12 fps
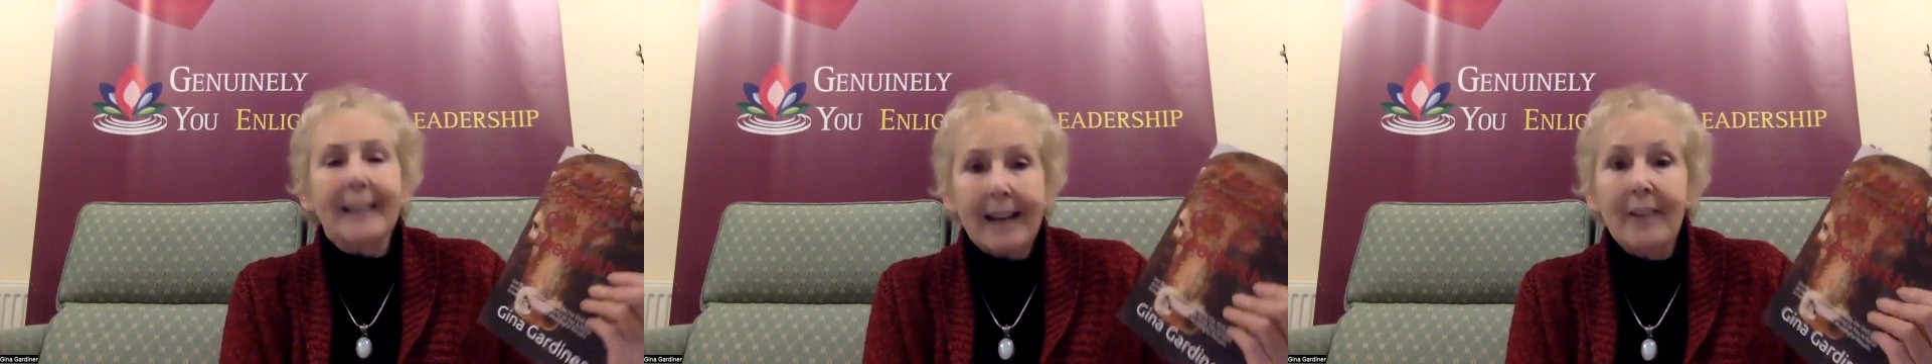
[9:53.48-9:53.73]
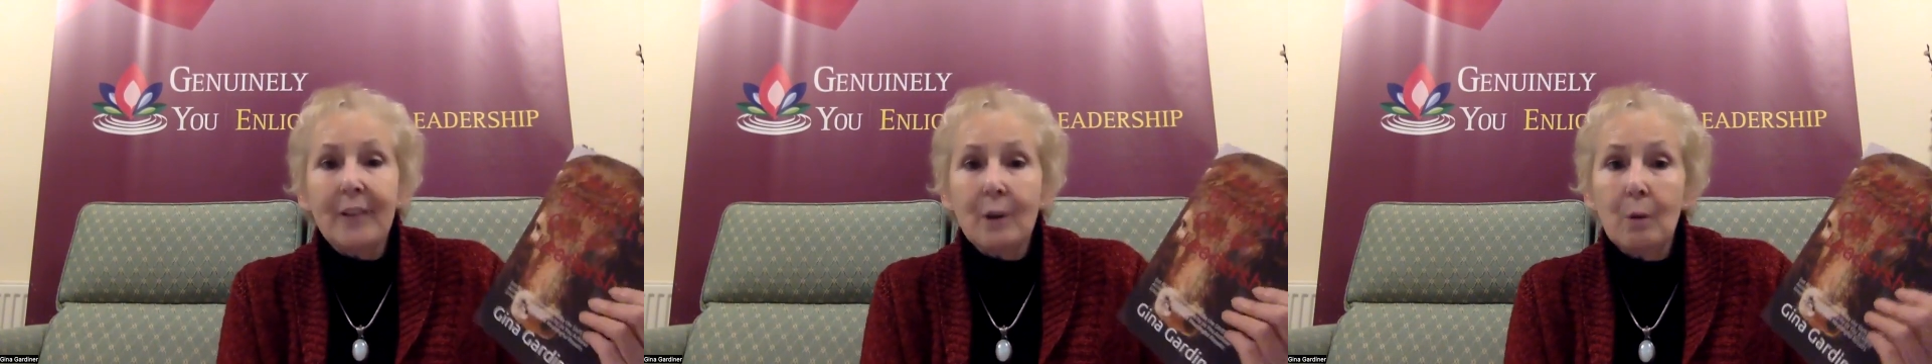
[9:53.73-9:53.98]
that
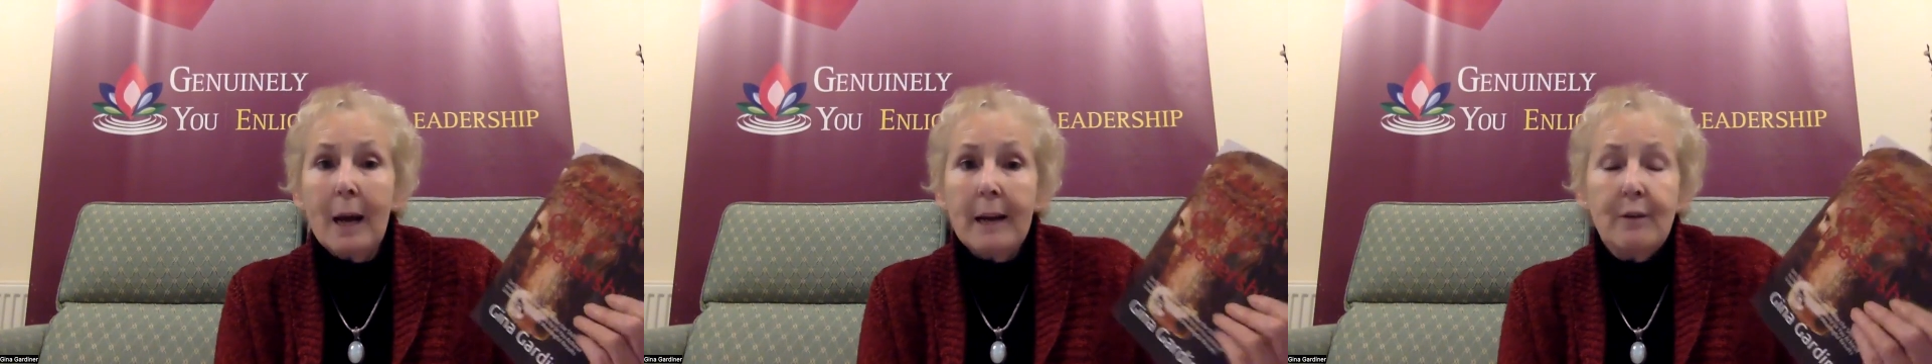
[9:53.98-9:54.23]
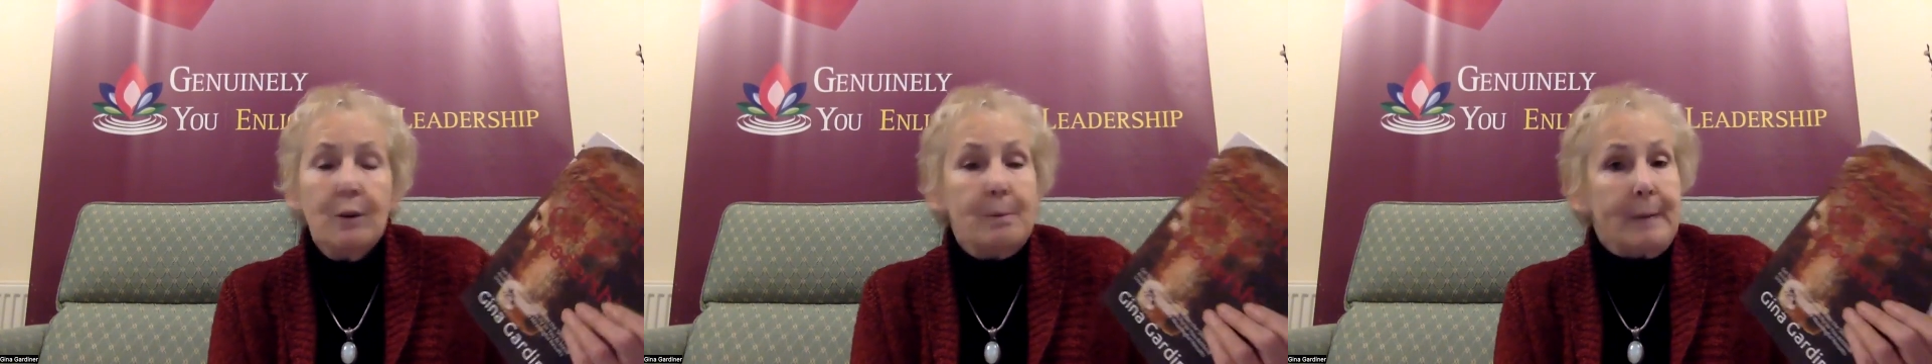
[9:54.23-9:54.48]
get in the
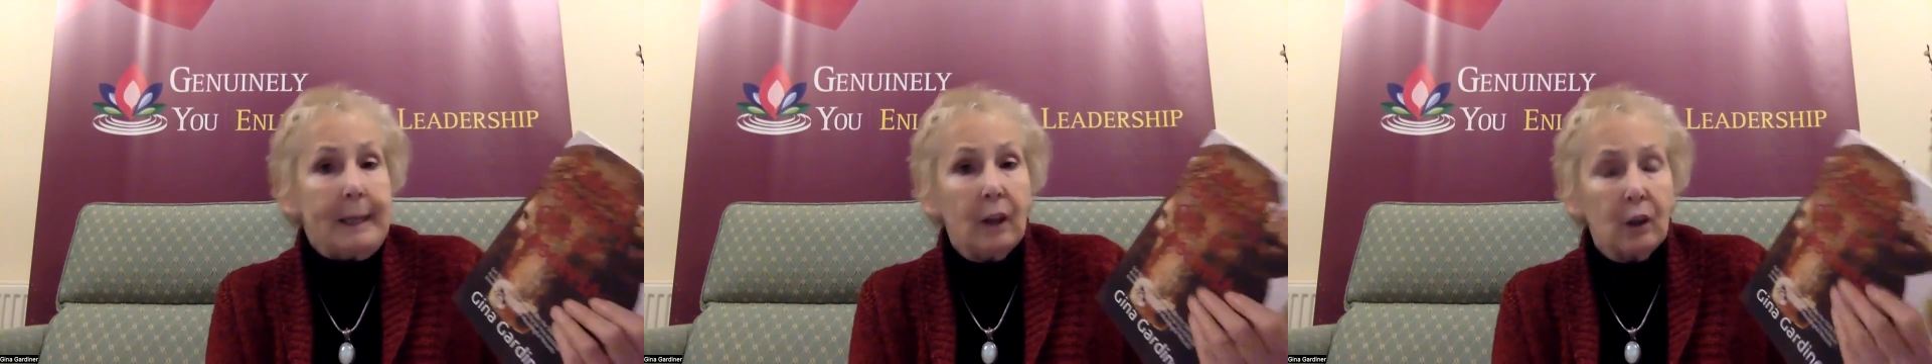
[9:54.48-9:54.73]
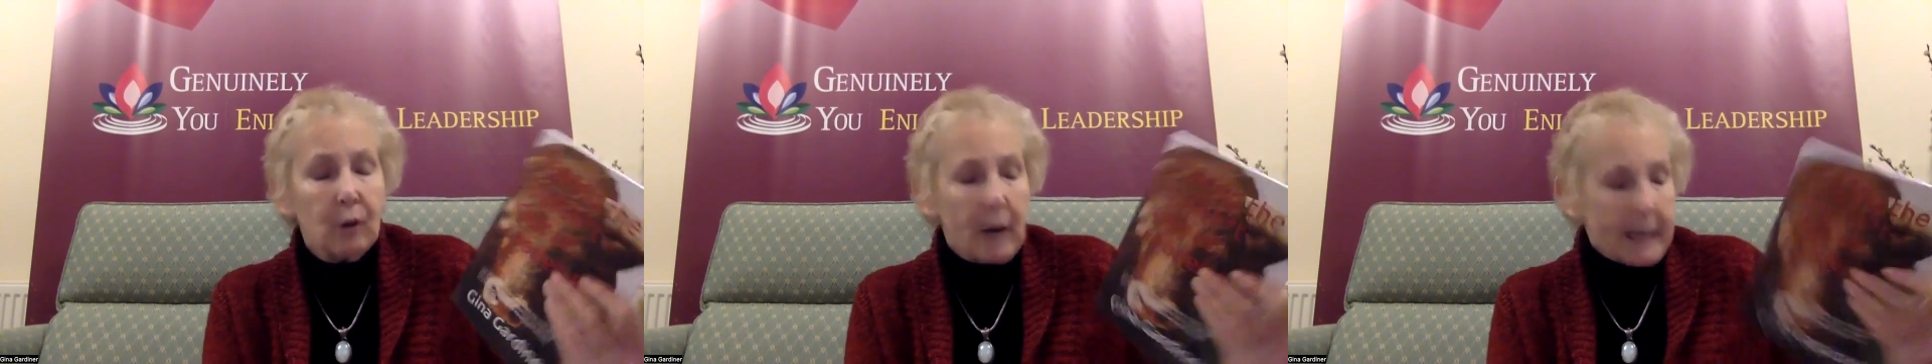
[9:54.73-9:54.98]
way of you being
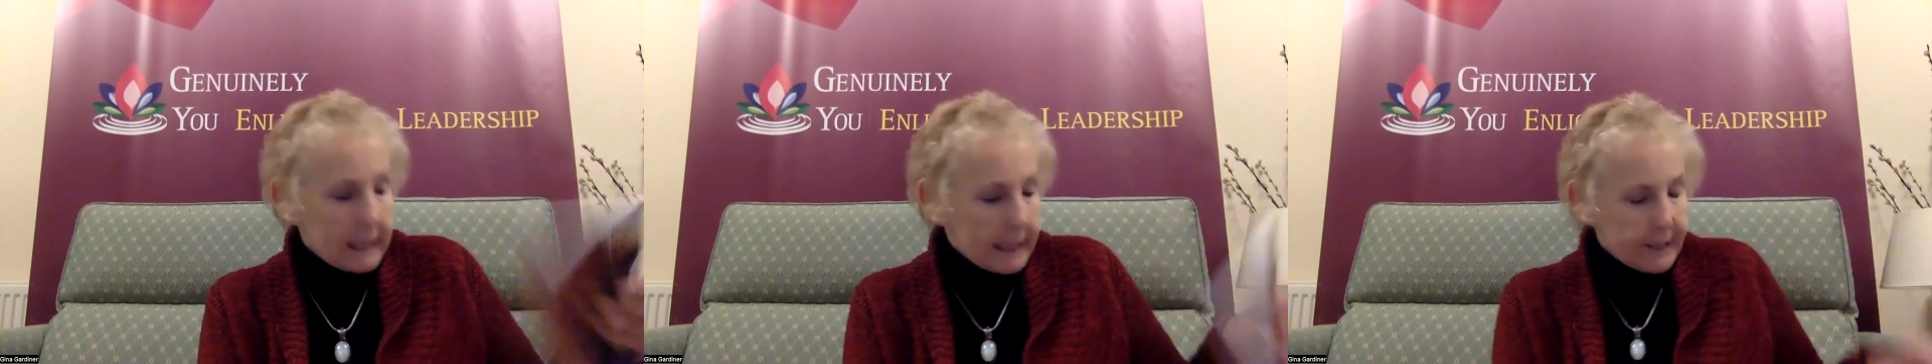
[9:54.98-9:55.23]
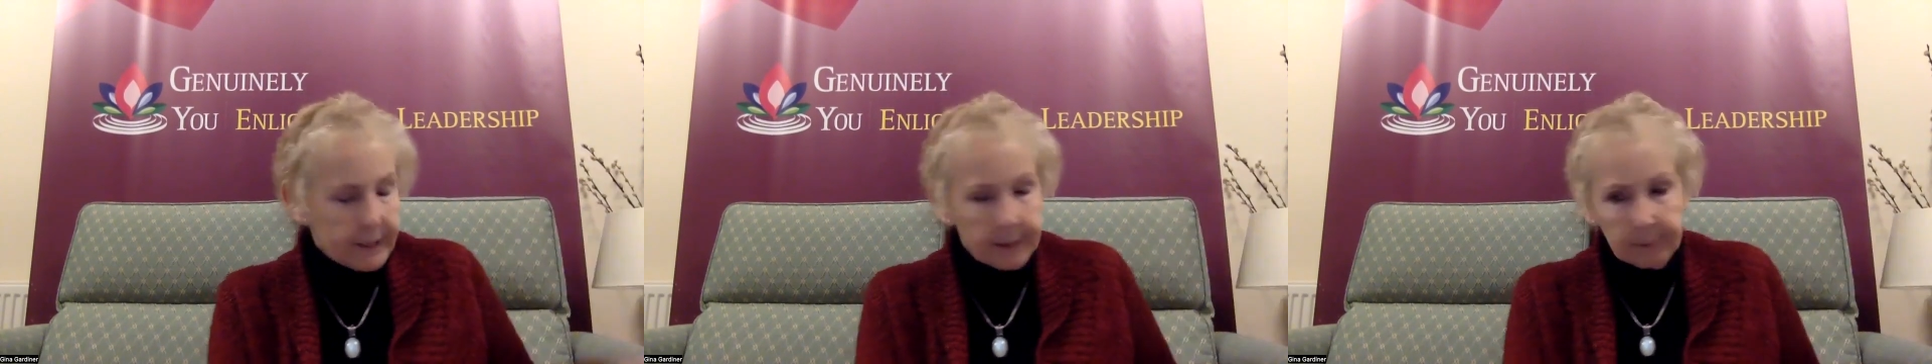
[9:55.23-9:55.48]
a great
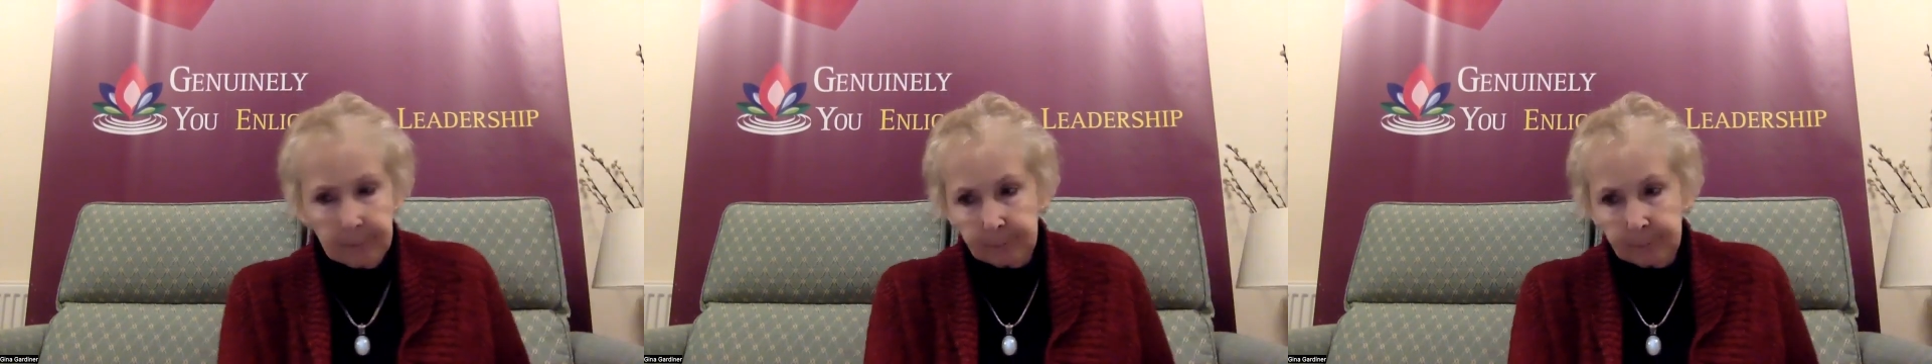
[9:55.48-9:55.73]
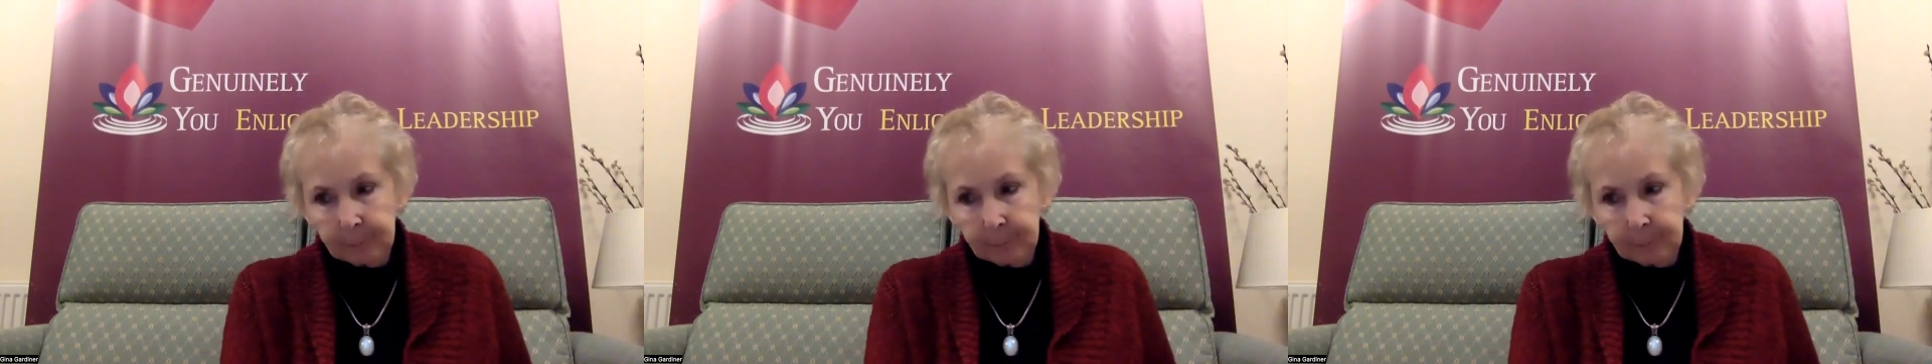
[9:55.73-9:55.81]
leader.